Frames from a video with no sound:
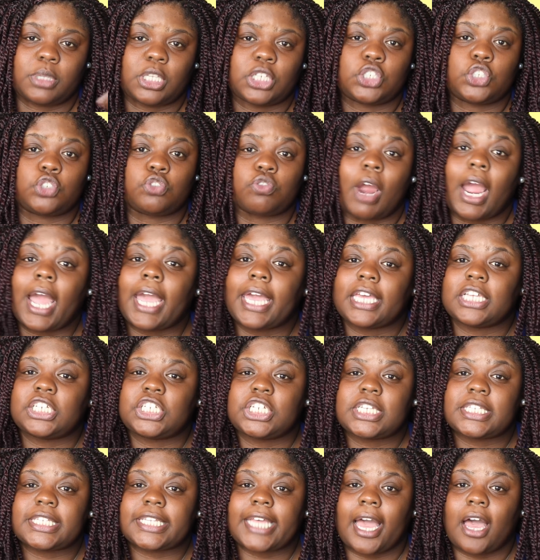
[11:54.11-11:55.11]
The Dry
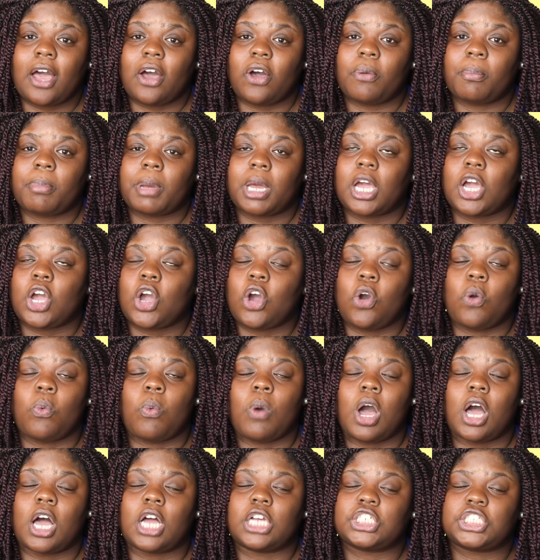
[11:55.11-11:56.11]
Itchy Scalp
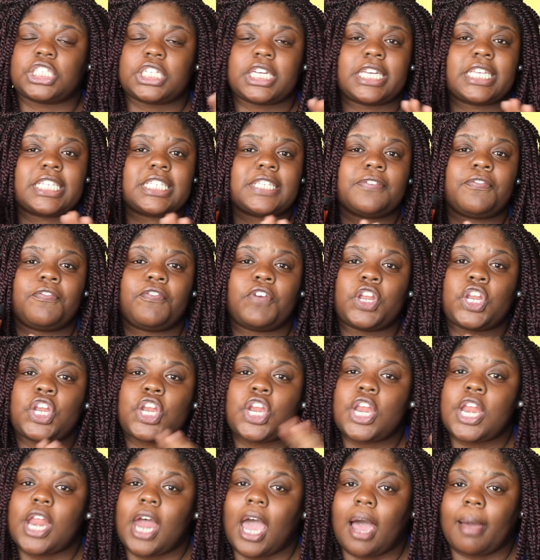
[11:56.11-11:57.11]
co-wash is
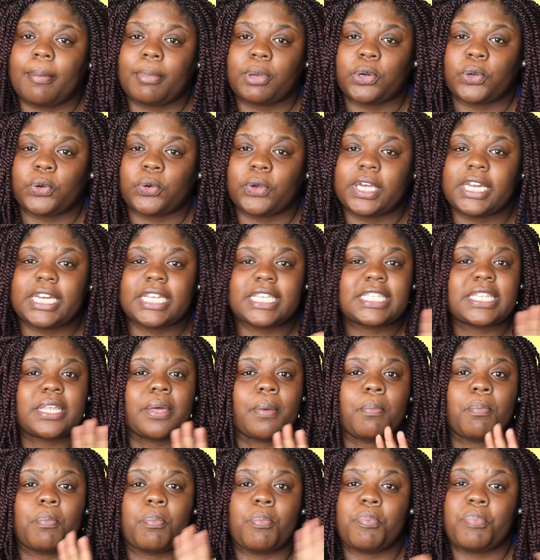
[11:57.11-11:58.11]
phenomenal. It is
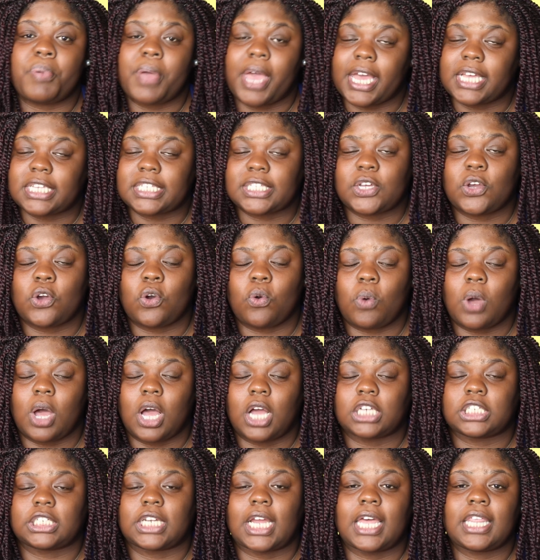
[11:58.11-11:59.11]
the best
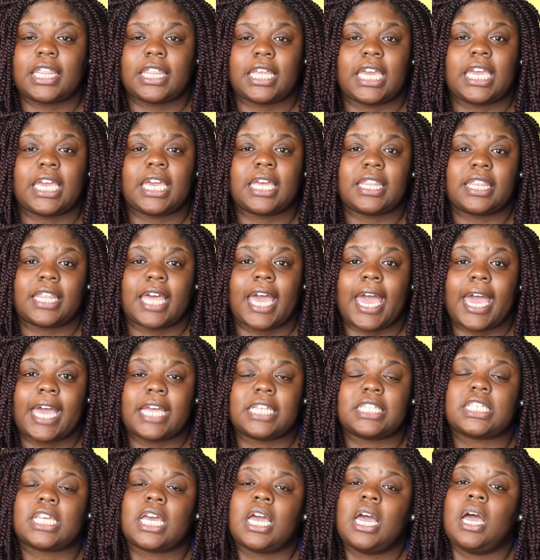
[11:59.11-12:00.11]
co-wash, I think,
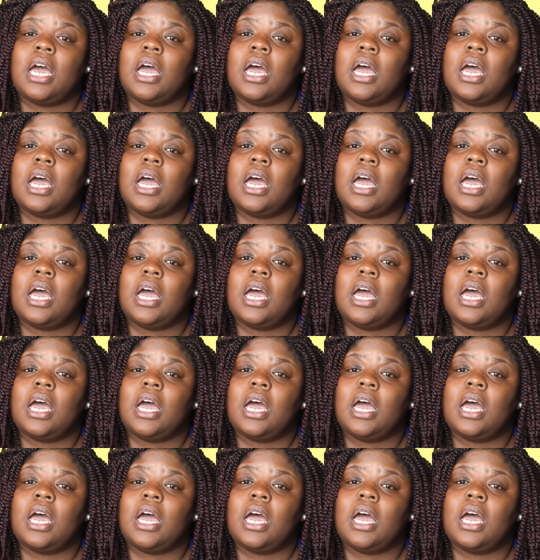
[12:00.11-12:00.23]
that